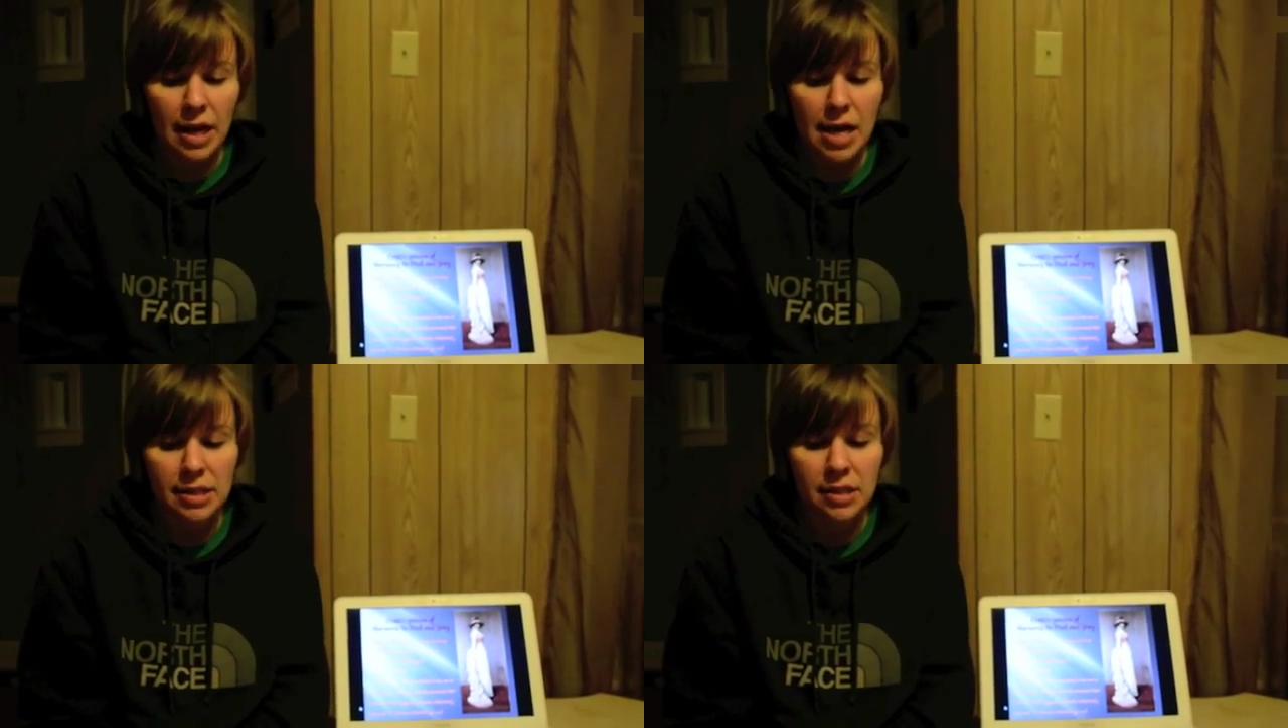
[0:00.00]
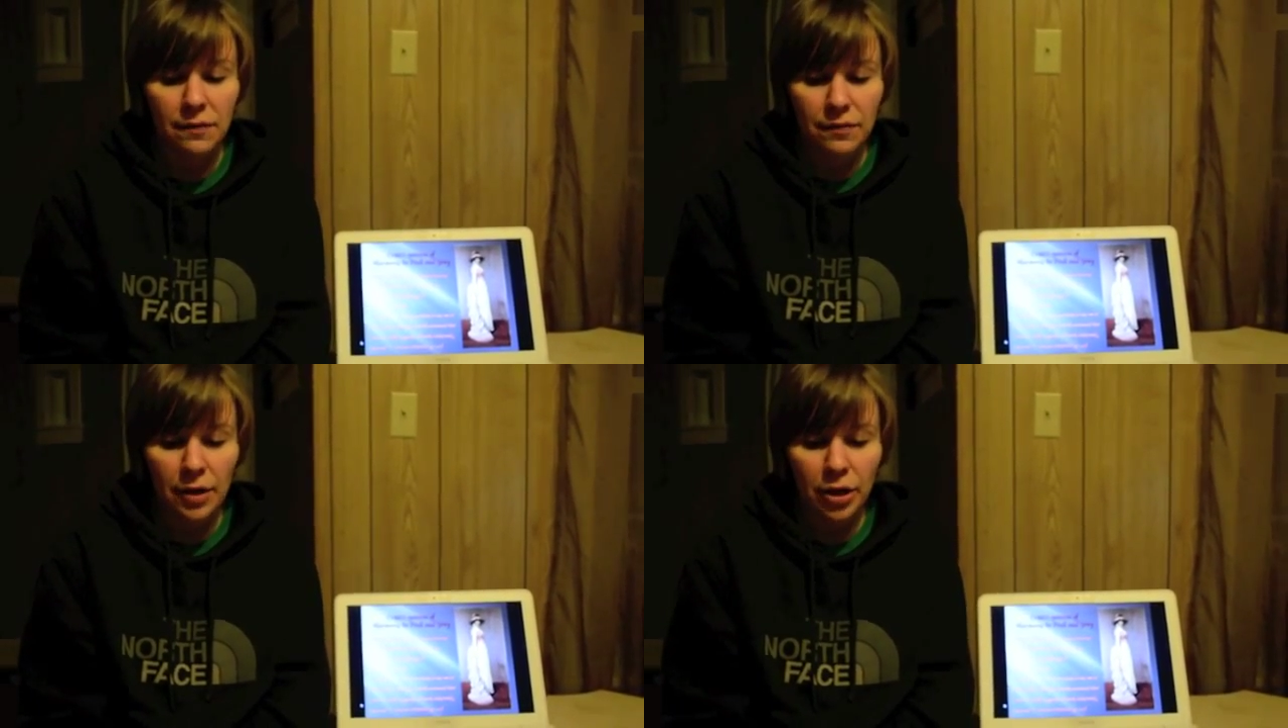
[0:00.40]
as the
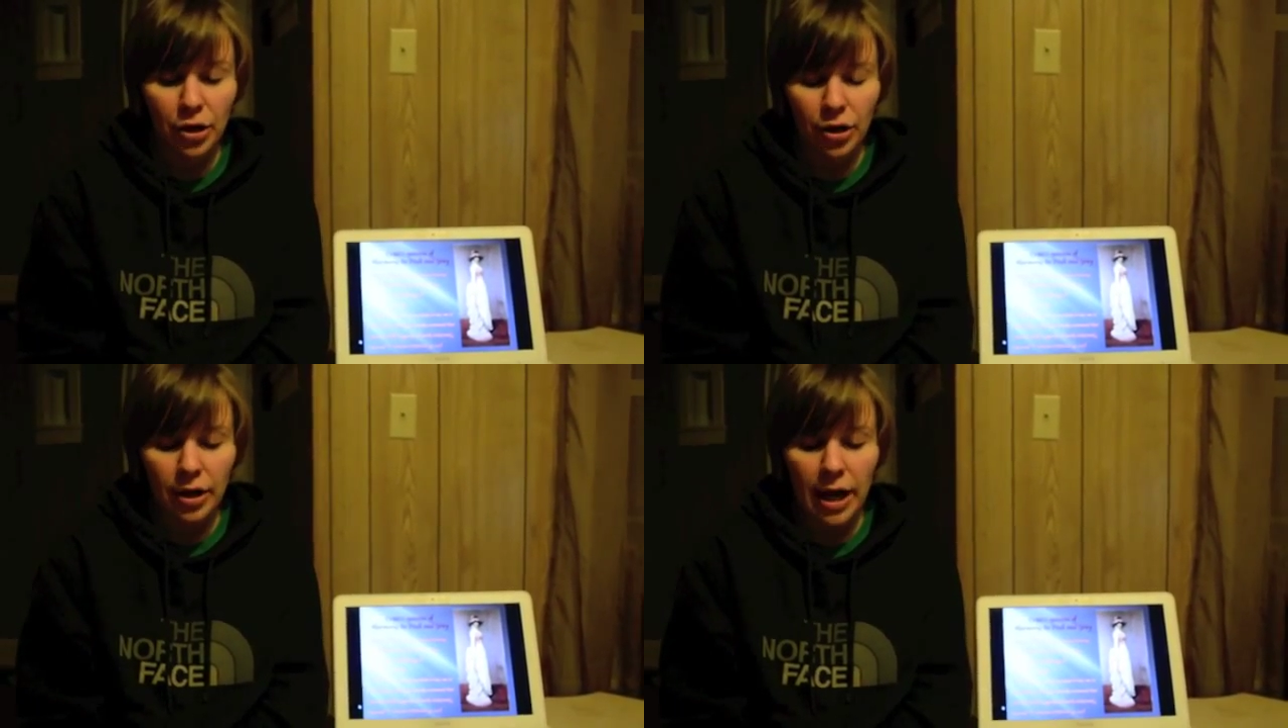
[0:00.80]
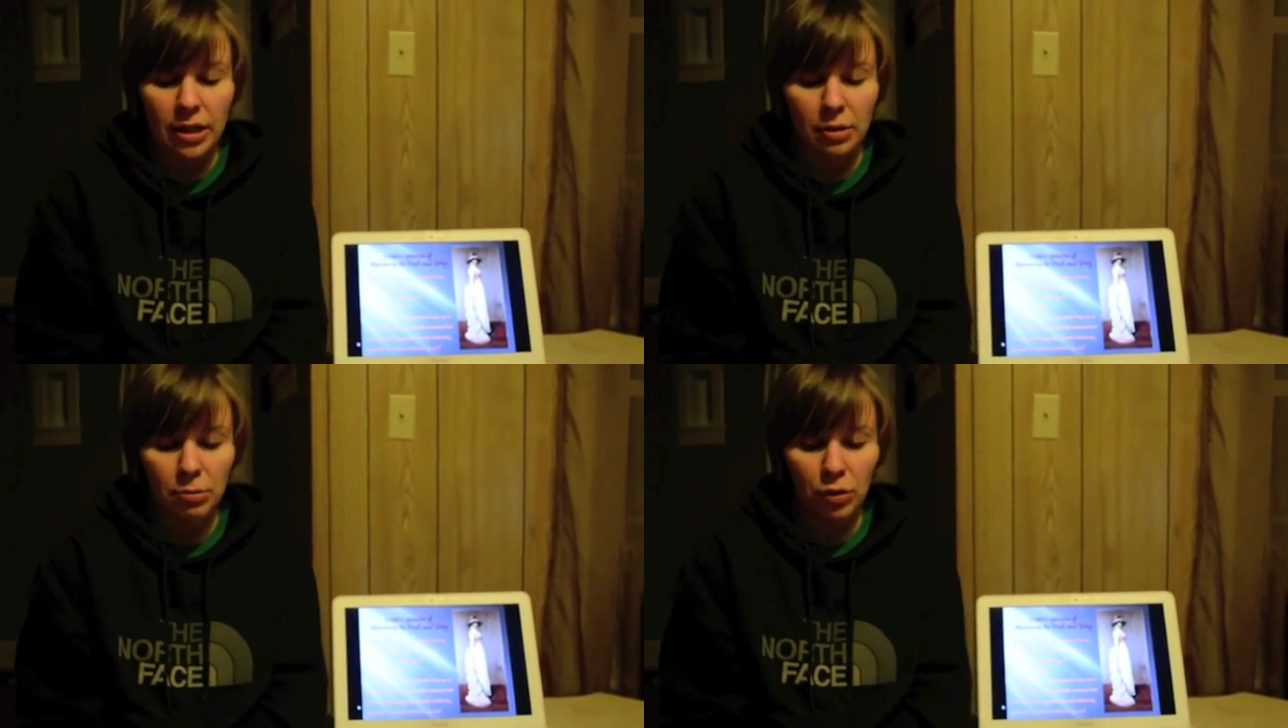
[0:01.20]
figure
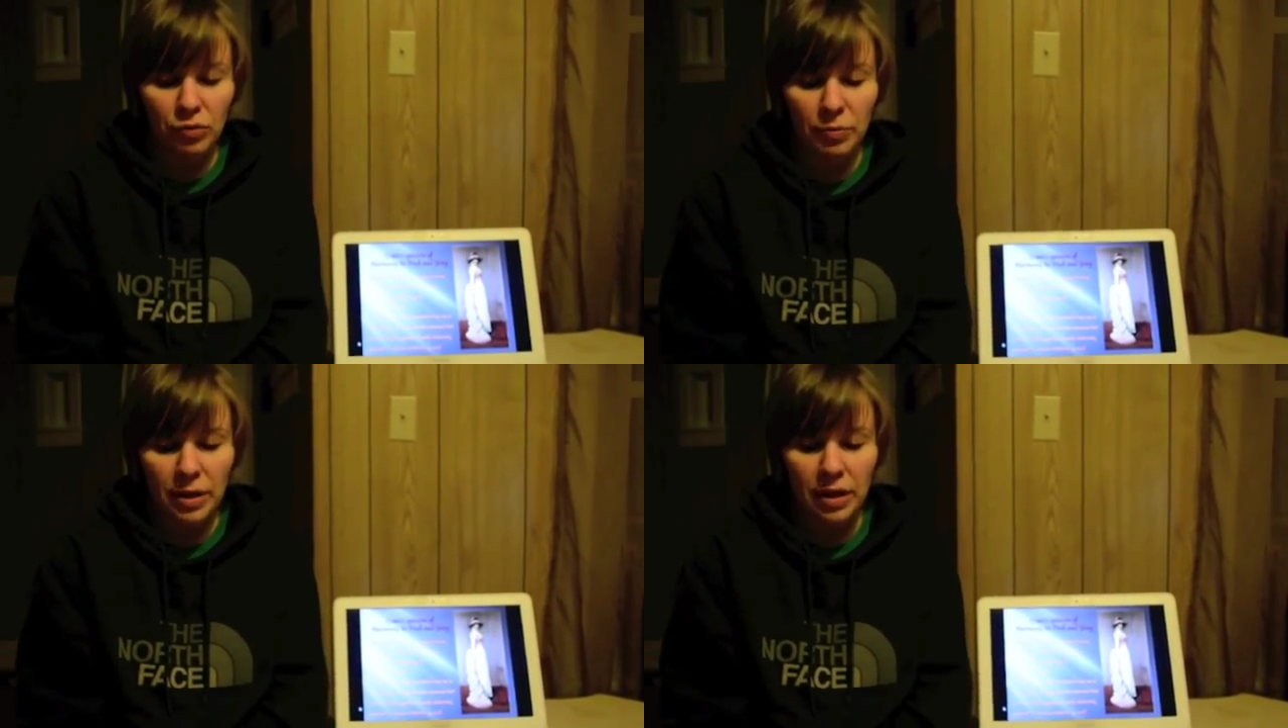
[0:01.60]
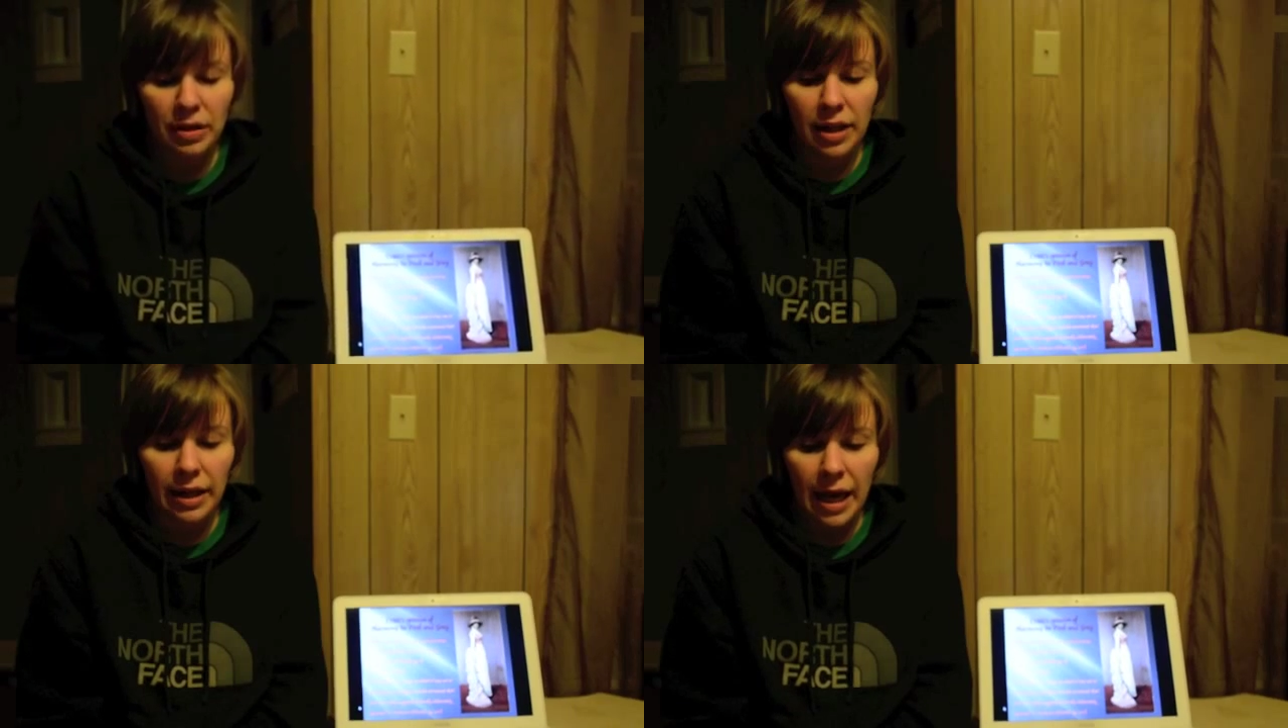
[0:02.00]
and the
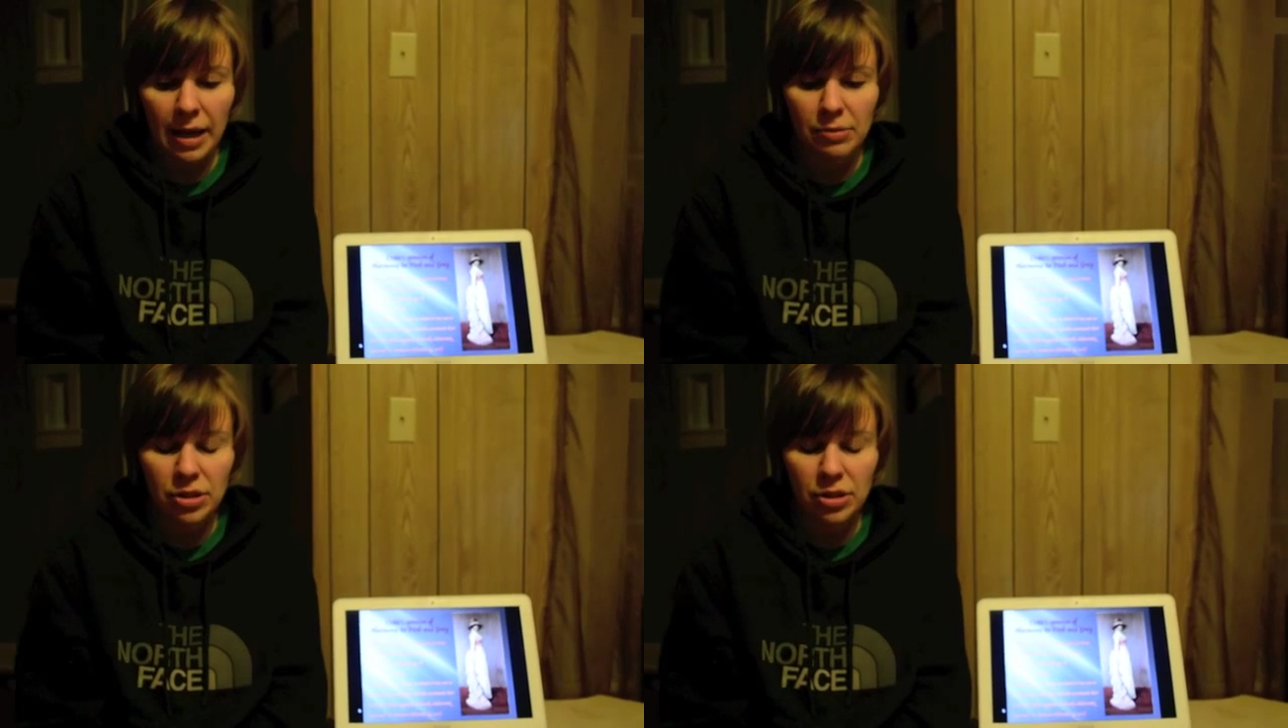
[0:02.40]
movement that came